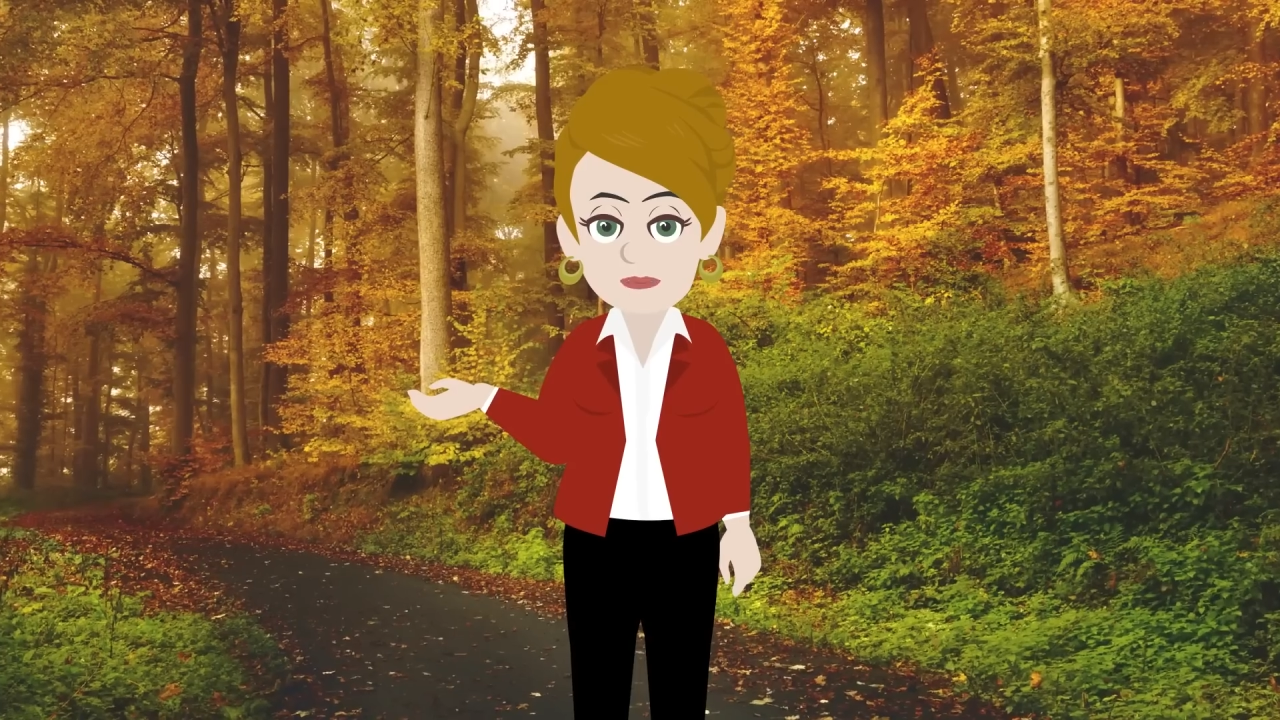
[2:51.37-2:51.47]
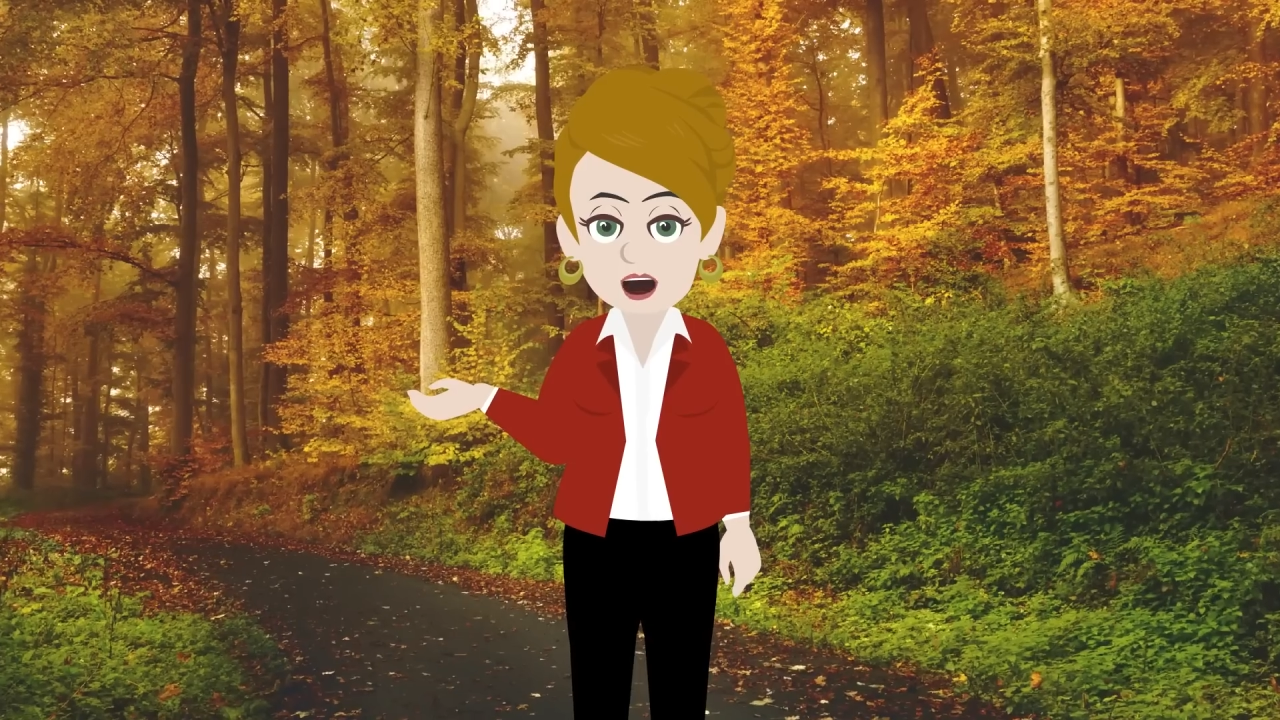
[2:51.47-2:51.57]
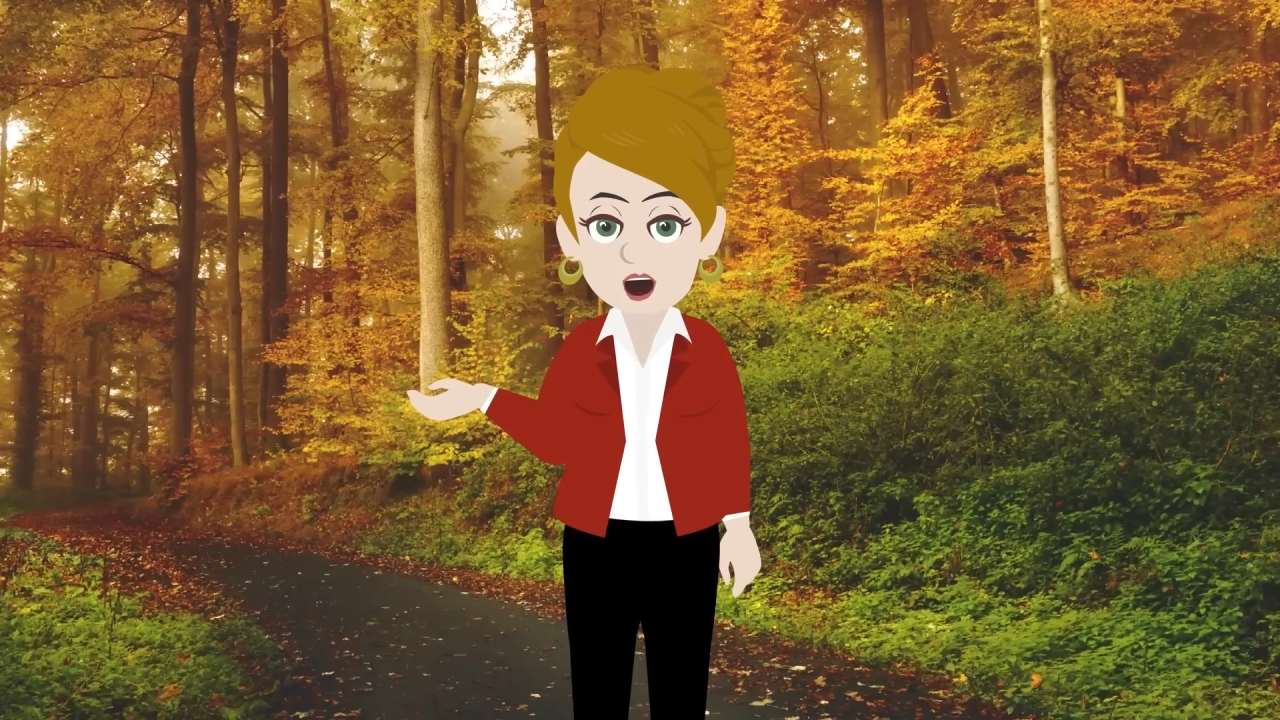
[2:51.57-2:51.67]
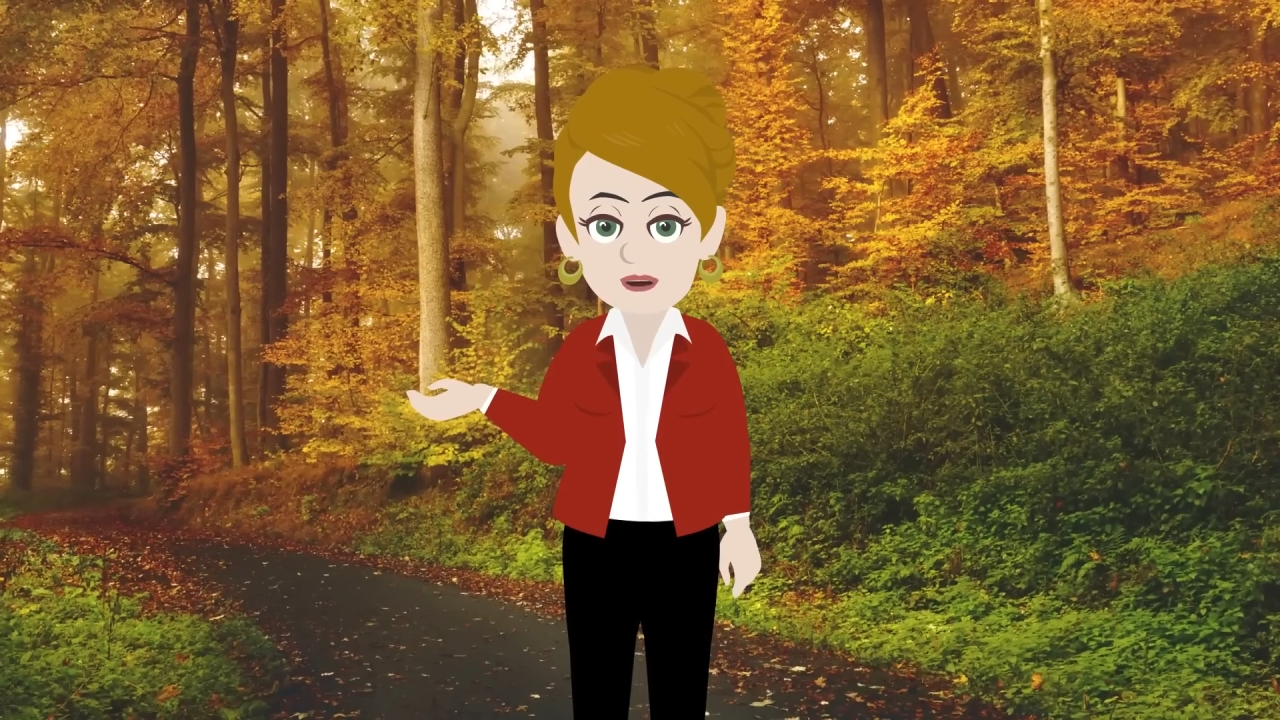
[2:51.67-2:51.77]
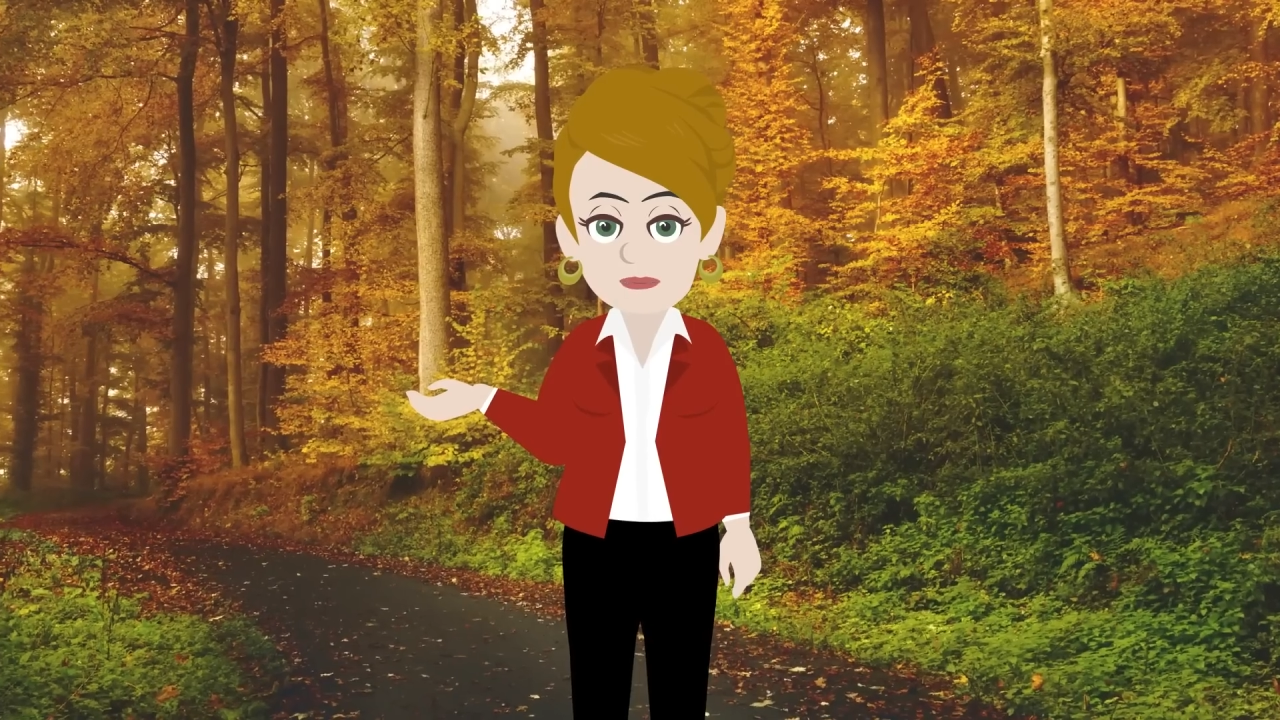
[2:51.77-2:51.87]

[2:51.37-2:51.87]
bad